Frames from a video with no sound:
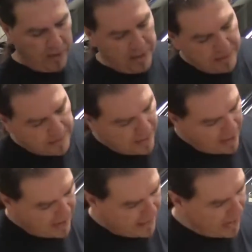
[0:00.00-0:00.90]

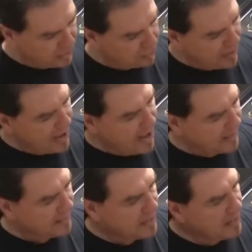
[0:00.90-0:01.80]
Inside actually
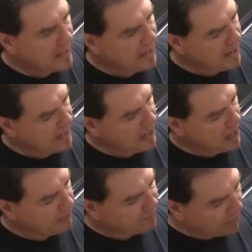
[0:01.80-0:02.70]
has
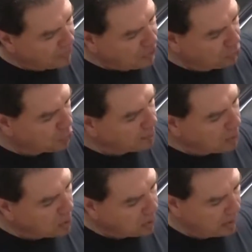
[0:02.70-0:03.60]
a very
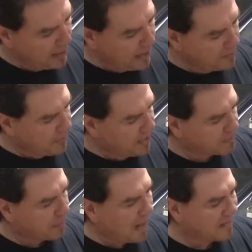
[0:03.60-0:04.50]
durable
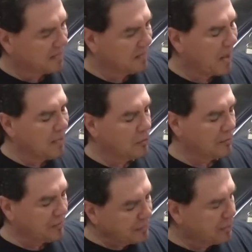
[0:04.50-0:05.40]
ABS plastic liner.
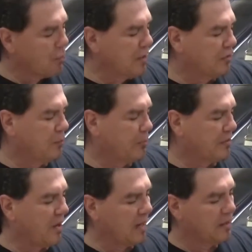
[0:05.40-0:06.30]
This is going to
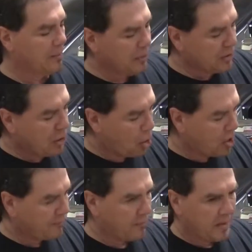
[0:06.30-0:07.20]
protect the
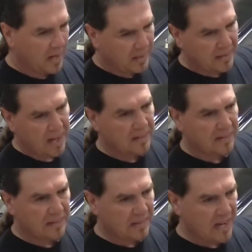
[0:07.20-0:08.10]
mudguard from getting
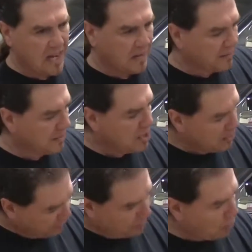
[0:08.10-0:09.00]
dents and dings
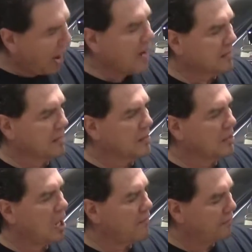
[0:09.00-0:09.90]
from rocks and
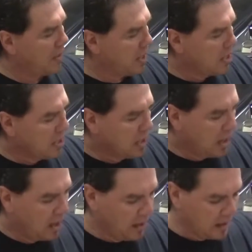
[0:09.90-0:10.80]
stuff.
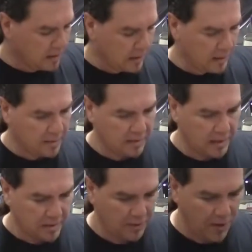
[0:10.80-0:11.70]

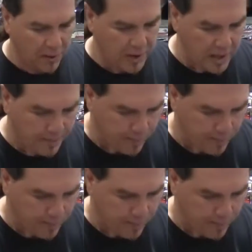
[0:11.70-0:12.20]
It's a very